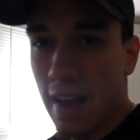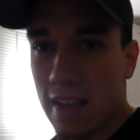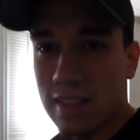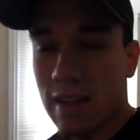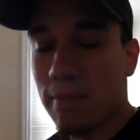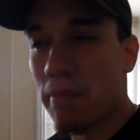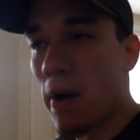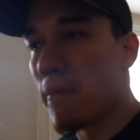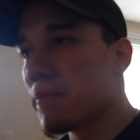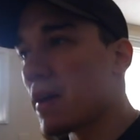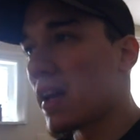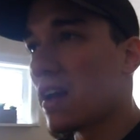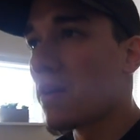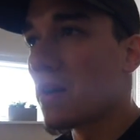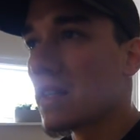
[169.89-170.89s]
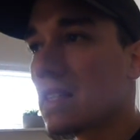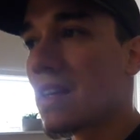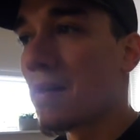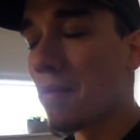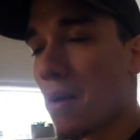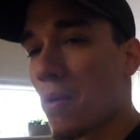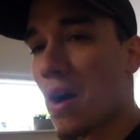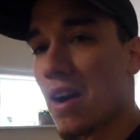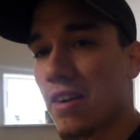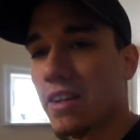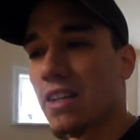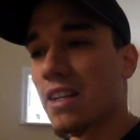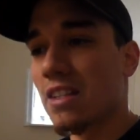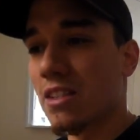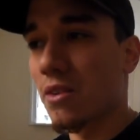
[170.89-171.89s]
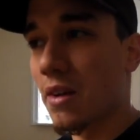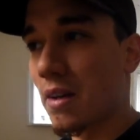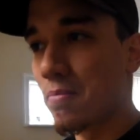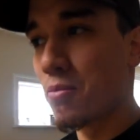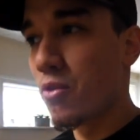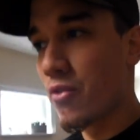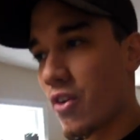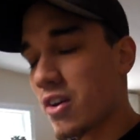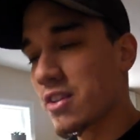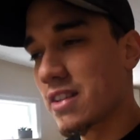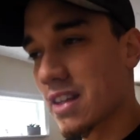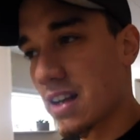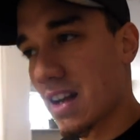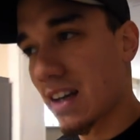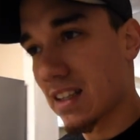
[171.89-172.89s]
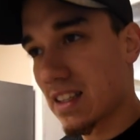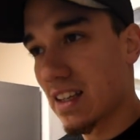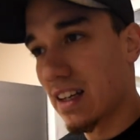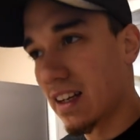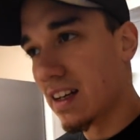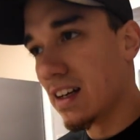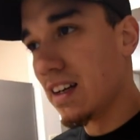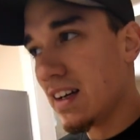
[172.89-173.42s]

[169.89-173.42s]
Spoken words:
guys, I'm pumped. I can't wait to get my wiring done so I can move on to the next thing.